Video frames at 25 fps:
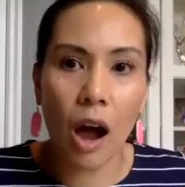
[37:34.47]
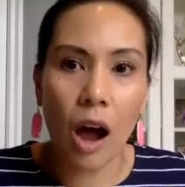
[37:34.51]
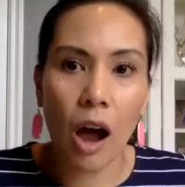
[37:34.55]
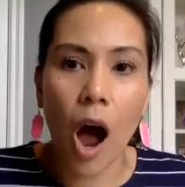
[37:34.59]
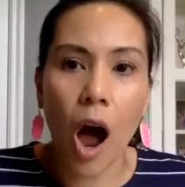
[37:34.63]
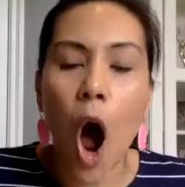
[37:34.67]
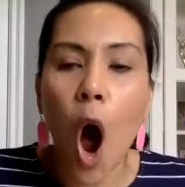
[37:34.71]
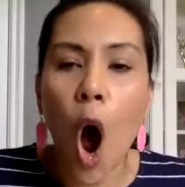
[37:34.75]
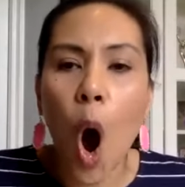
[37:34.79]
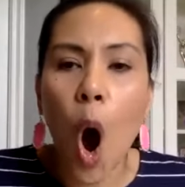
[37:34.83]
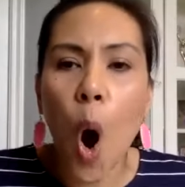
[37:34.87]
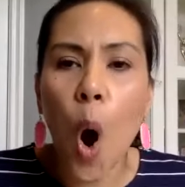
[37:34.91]

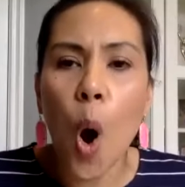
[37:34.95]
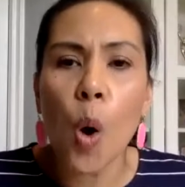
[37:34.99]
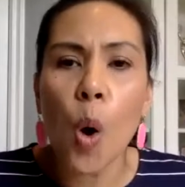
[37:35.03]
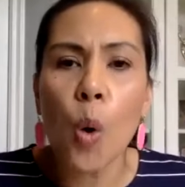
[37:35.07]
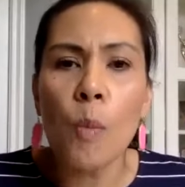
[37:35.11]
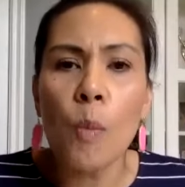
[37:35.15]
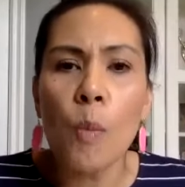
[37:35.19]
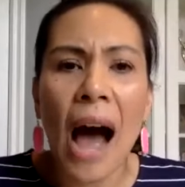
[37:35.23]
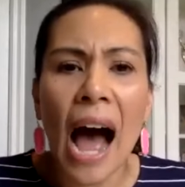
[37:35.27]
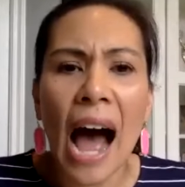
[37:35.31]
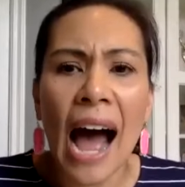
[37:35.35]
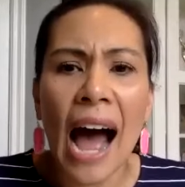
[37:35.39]
oh
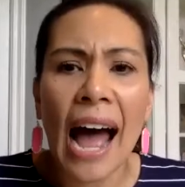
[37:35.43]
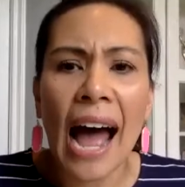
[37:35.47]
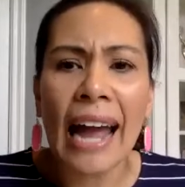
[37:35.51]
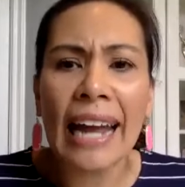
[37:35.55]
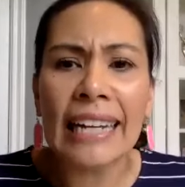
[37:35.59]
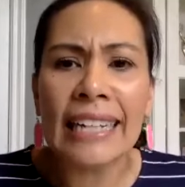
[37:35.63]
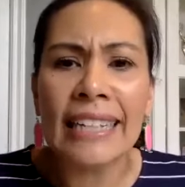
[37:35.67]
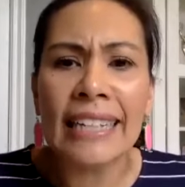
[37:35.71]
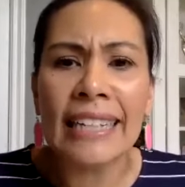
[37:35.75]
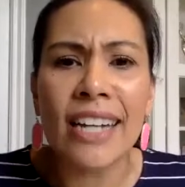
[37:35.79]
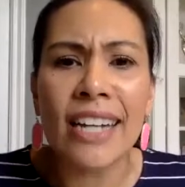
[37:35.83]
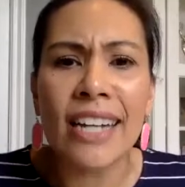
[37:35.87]

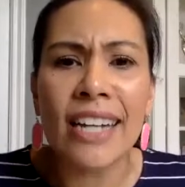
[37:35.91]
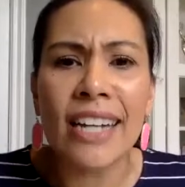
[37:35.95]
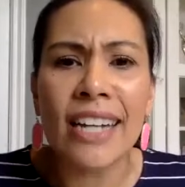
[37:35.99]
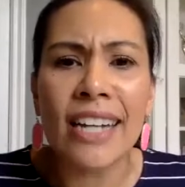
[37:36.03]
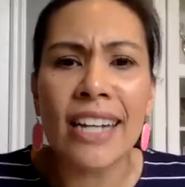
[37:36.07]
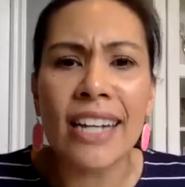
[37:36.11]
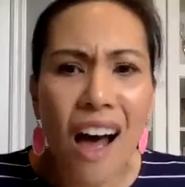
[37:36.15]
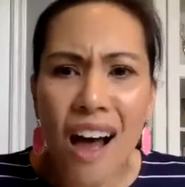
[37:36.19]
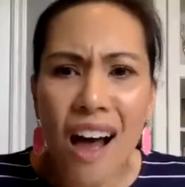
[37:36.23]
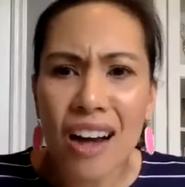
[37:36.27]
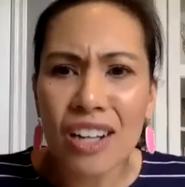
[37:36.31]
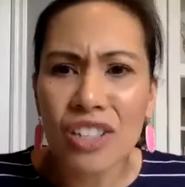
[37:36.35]
my
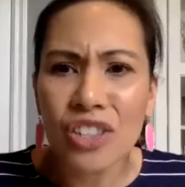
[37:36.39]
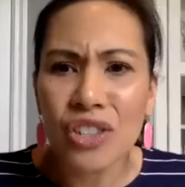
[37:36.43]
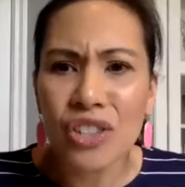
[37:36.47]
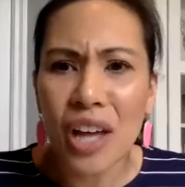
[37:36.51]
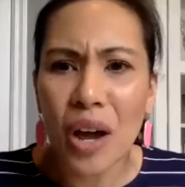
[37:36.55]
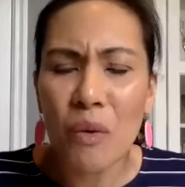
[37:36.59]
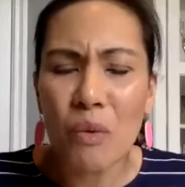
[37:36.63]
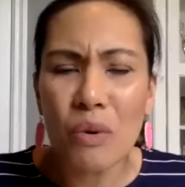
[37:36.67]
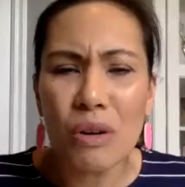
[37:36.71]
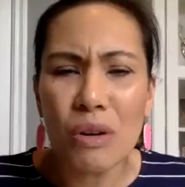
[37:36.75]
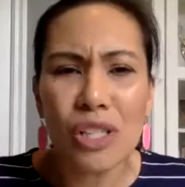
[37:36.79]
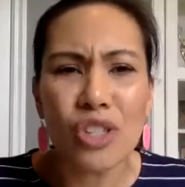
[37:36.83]
gosh,
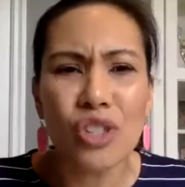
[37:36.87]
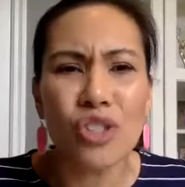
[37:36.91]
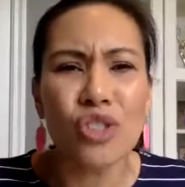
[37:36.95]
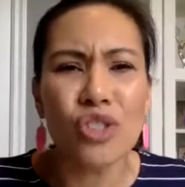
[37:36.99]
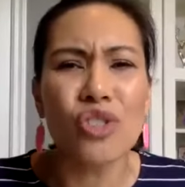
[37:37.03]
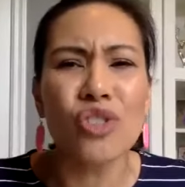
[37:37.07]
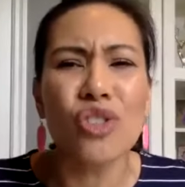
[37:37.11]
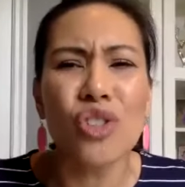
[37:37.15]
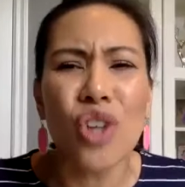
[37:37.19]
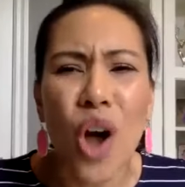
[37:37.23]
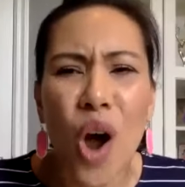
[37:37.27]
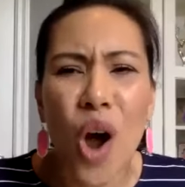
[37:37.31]
that was
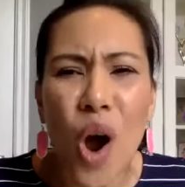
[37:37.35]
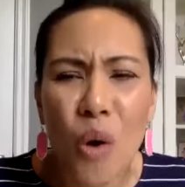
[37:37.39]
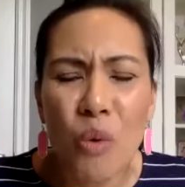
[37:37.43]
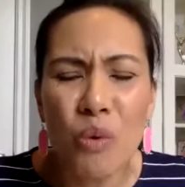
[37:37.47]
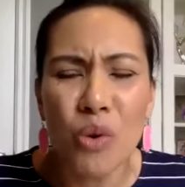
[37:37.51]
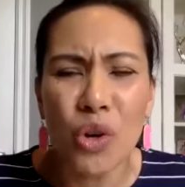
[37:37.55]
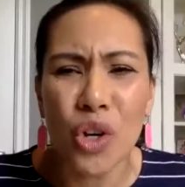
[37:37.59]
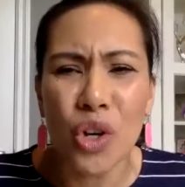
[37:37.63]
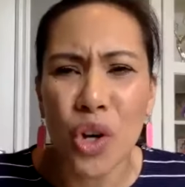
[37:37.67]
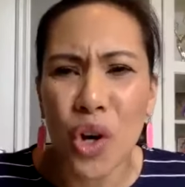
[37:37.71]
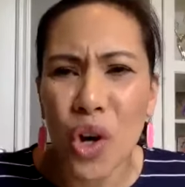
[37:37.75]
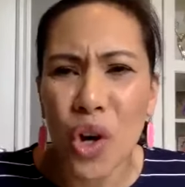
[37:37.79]
so
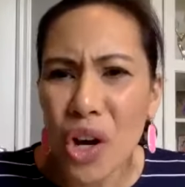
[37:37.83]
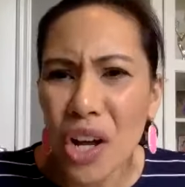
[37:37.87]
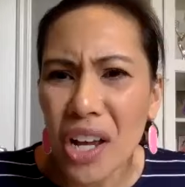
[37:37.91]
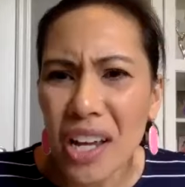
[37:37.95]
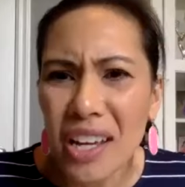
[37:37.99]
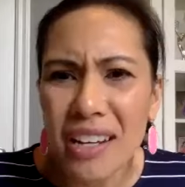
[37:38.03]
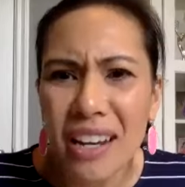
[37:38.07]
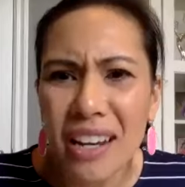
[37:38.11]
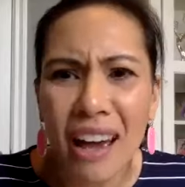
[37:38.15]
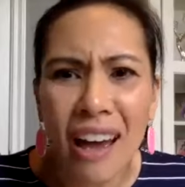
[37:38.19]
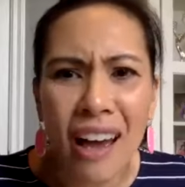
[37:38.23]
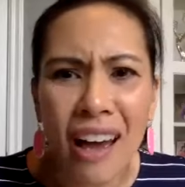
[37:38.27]

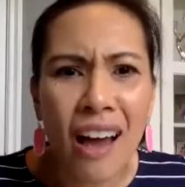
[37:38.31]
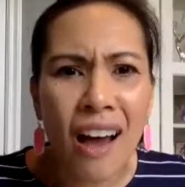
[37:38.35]
good.